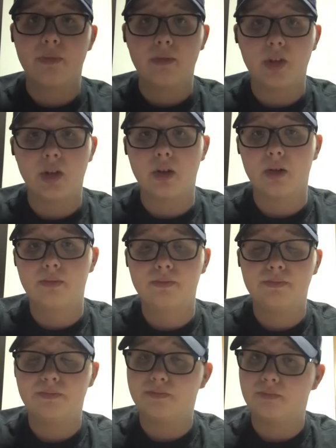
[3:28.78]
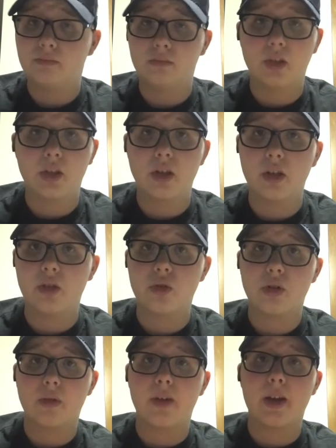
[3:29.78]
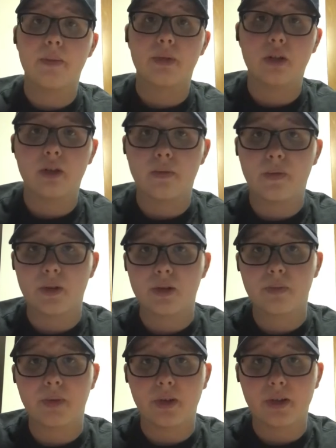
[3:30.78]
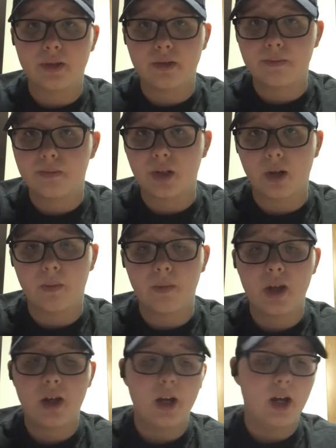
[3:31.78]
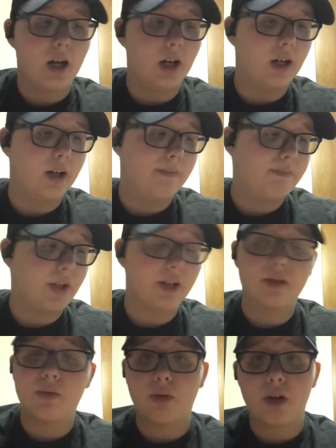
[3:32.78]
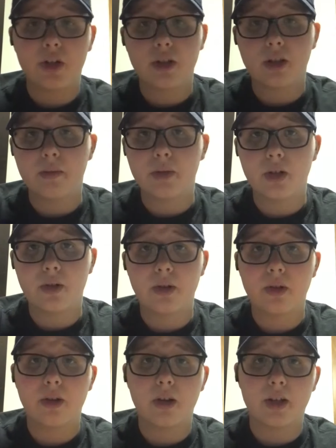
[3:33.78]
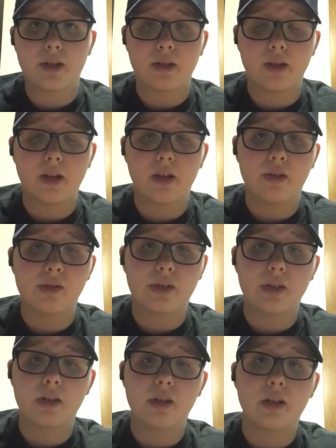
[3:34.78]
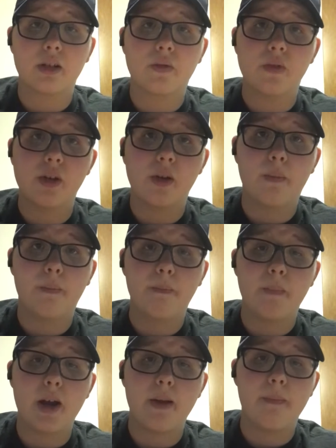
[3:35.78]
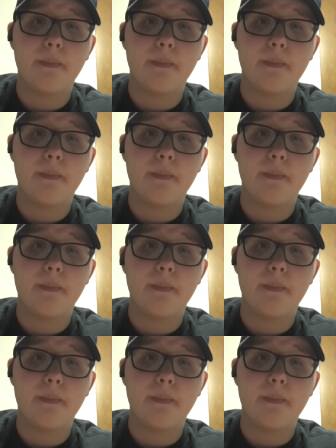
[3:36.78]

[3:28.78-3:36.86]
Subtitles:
you think it should have happened in the first place? So, thanks for watching. Let me know your thoughts, and I'll see you in the next video. Bye.